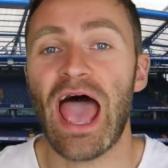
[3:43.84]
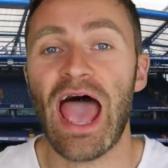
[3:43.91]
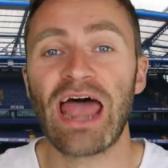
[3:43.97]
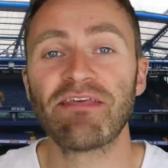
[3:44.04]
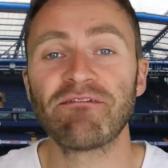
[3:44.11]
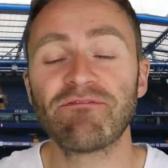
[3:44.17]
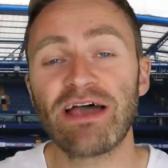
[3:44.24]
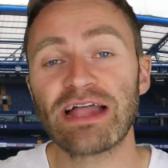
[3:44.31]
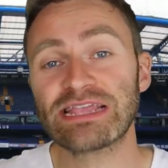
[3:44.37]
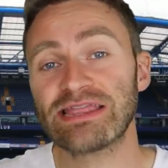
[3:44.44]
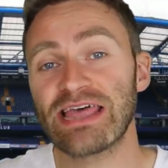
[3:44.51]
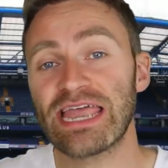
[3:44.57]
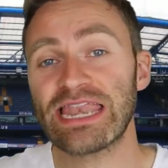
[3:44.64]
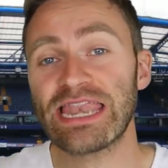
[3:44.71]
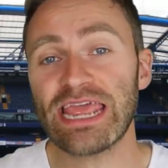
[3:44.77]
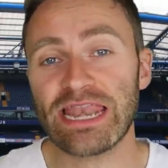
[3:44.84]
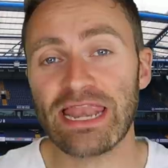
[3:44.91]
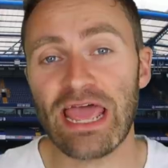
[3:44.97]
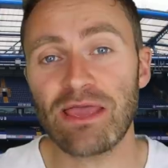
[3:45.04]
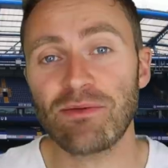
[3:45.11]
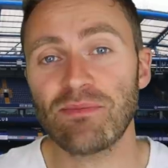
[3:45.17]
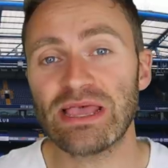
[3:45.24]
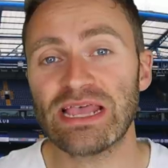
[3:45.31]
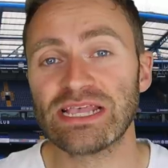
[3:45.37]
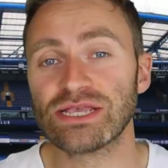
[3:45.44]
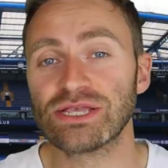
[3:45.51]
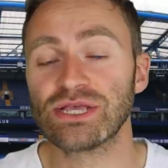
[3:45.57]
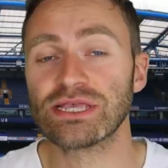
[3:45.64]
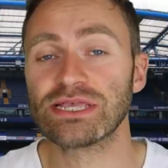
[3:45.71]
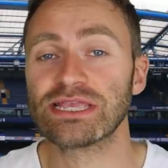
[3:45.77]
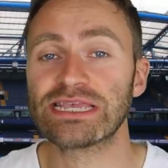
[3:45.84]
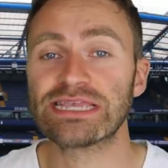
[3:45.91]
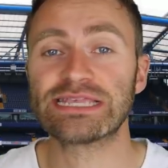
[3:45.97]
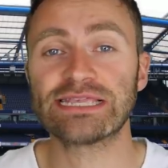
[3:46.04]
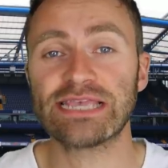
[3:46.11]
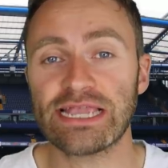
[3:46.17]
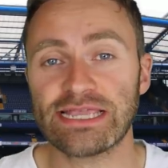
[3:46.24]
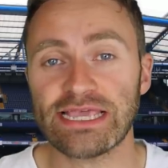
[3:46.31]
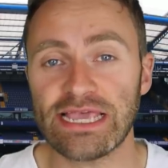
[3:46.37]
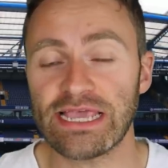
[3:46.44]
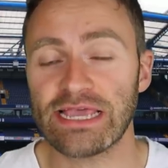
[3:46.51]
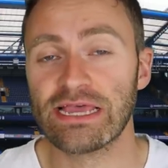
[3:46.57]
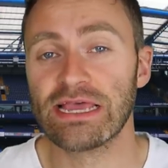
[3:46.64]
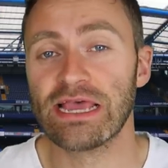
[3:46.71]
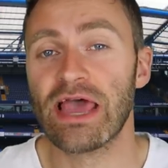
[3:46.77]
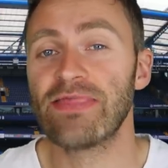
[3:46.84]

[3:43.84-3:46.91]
And in fact, their nickname is just City.